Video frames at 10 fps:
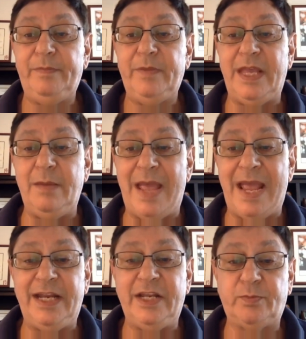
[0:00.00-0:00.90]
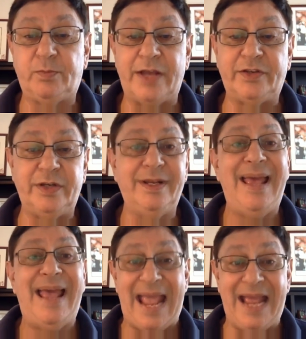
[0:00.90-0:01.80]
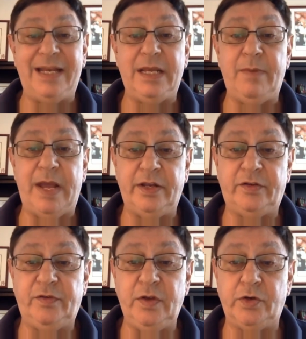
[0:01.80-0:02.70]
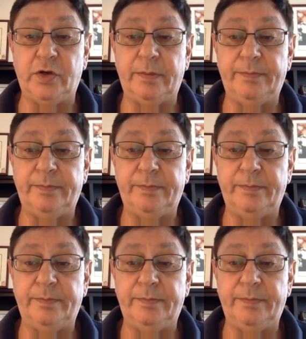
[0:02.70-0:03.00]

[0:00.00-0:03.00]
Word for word: He made his present and he made his future.